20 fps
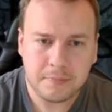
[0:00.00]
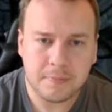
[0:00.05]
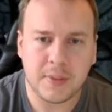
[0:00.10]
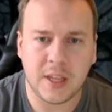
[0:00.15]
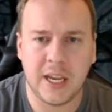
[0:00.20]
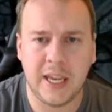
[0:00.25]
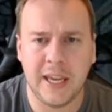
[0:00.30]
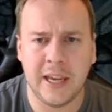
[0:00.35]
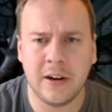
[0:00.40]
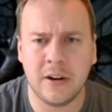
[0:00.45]

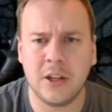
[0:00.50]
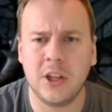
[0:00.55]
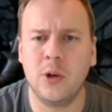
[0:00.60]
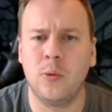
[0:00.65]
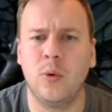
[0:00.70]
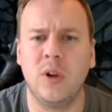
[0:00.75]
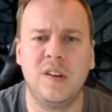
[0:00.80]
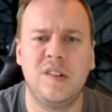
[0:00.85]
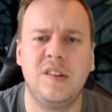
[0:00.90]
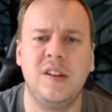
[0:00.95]
Here you
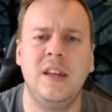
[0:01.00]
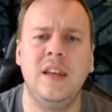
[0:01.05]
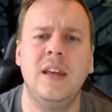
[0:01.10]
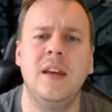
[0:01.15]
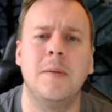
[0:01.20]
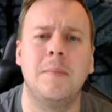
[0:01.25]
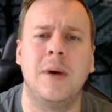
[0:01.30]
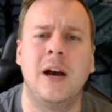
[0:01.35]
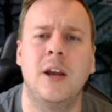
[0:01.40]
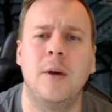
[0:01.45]
will see
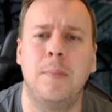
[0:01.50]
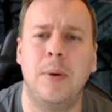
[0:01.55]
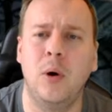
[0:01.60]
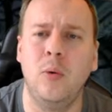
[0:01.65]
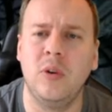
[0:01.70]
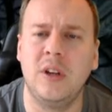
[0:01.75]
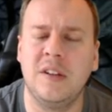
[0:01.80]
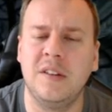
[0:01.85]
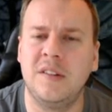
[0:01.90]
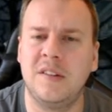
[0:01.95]
my
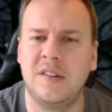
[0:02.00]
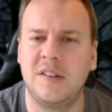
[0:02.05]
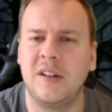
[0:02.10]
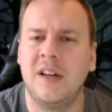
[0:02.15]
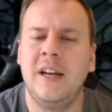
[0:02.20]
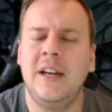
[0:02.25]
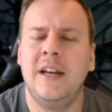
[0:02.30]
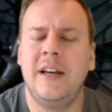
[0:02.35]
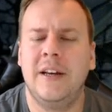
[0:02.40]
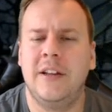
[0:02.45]
opponents
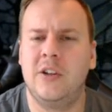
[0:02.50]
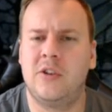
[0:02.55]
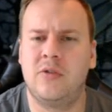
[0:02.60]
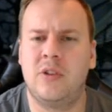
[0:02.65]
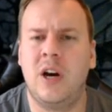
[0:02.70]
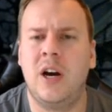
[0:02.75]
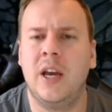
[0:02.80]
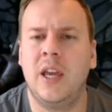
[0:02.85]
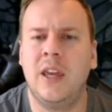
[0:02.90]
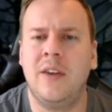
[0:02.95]

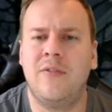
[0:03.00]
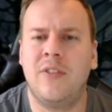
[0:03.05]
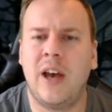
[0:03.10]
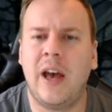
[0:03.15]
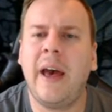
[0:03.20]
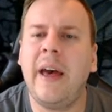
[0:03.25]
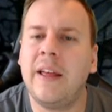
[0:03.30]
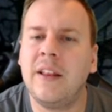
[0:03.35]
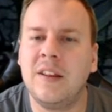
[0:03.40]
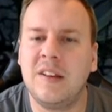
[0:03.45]
drive
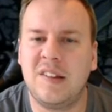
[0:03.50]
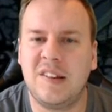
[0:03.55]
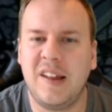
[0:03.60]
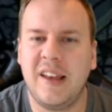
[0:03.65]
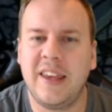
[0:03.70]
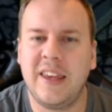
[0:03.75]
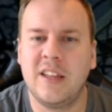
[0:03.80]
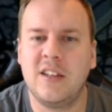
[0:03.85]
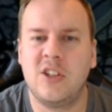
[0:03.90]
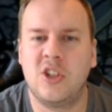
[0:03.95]
and
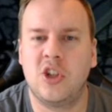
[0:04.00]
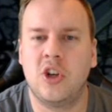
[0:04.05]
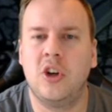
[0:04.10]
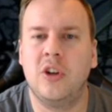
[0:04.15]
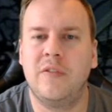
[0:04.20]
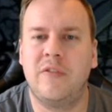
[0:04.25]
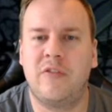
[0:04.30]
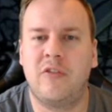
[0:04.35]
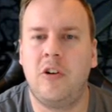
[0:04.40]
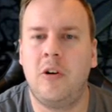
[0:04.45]
second
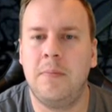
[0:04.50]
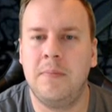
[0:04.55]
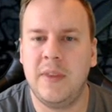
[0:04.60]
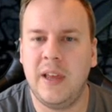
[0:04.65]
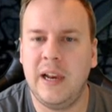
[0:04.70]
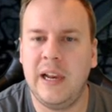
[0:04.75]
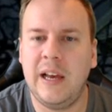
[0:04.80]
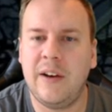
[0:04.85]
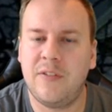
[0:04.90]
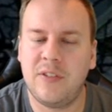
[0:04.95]
shot from the
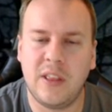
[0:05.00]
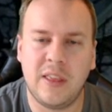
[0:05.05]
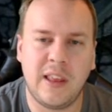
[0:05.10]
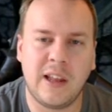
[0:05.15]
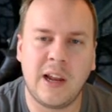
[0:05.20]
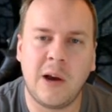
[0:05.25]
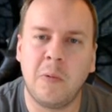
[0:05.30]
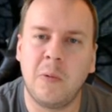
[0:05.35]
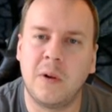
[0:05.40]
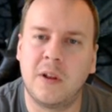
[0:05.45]
left and then
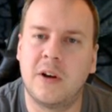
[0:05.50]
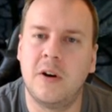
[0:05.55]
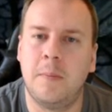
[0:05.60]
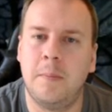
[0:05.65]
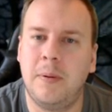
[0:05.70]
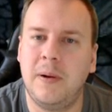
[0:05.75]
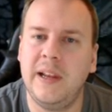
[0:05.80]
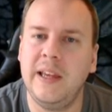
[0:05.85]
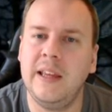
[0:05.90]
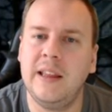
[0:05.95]
I will
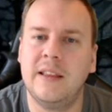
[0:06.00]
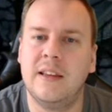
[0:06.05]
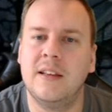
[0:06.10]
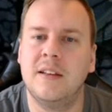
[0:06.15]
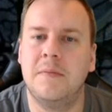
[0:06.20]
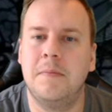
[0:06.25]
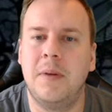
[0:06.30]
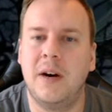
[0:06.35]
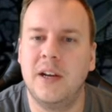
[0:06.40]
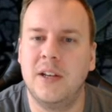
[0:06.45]
complete
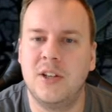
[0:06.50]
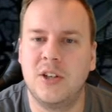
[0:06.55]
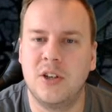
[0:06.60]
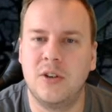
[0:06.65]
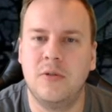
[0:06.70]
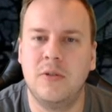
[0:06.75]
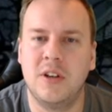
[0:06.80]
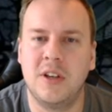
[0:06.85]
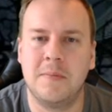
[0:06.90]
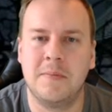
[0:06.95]
it by
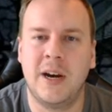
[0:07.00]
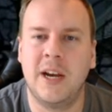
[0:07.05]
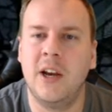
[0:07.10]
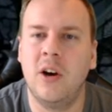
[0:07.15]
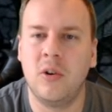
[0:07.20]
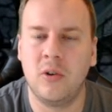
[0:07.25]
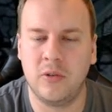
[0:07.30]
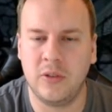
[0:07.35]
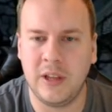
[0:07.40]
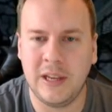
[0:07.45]
showing my
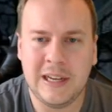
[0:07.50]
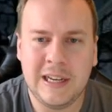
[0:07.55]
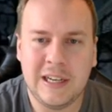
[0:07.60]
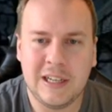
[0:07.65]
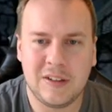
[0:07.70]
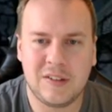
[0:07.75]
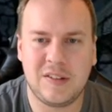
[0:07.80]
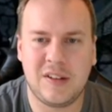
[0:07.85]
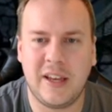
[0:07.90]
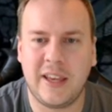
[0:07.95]
own
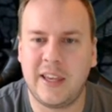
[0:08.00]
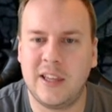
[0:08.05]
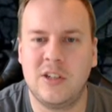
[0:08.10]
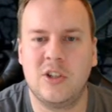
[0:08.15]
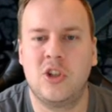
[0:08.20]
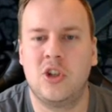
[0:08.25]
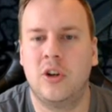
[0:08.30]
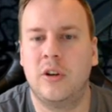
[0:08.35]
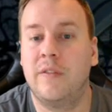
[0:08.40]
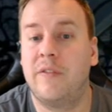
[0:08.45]
second
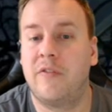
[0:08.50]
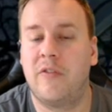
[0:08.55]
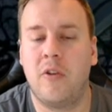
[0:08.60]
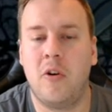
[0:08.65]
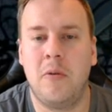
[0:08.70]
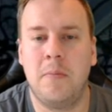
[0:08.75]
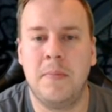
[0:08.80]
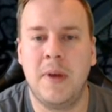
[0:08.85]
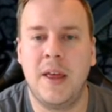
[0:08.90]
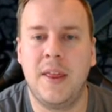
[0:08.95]
shot
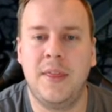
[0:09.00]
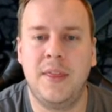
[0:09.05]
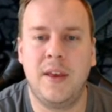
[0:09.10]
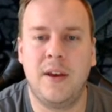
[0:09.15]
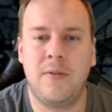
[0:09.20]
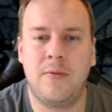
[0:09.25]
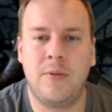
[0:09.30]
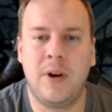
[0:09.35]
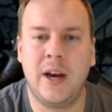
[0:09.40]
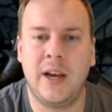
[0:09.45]
from the
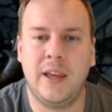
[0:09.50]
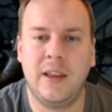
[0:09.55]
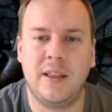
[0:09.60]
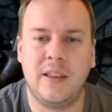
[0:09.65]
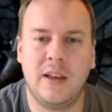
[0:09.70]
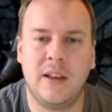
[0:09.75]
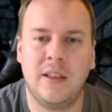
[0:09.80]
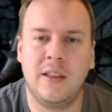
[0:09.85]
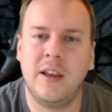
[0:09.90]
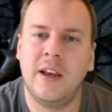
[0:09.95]
right
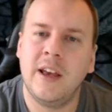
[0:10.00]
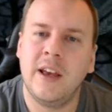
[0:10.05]
and